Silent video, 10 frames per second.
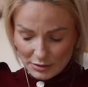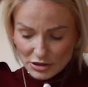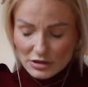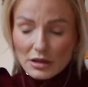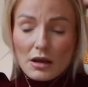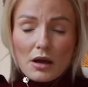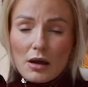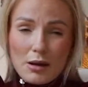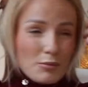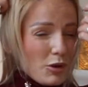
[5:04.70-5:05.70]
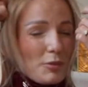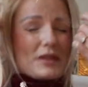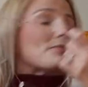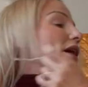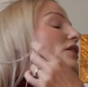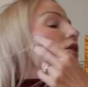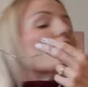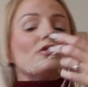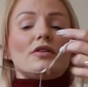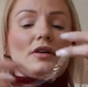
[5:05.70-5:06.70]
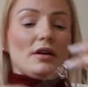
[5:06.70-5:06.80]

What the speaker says: Just pop this back off.